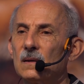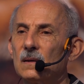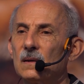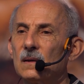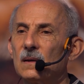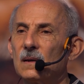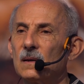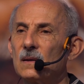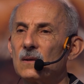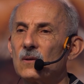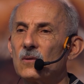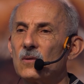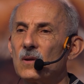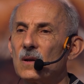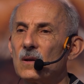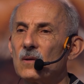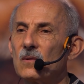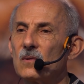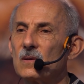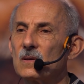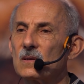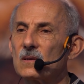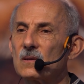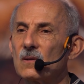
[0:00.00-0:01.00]
And you hear
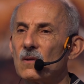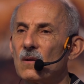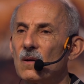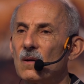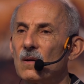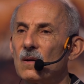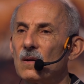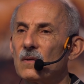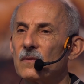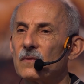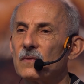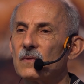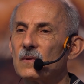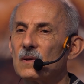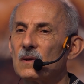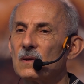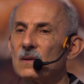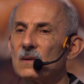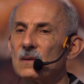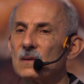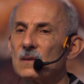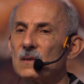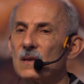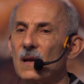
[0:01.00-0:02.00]
the soft
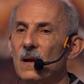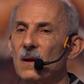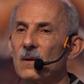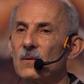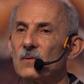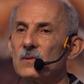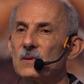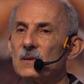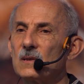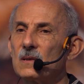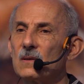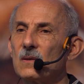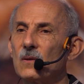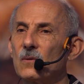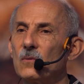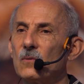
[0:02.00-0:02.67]
sounds in the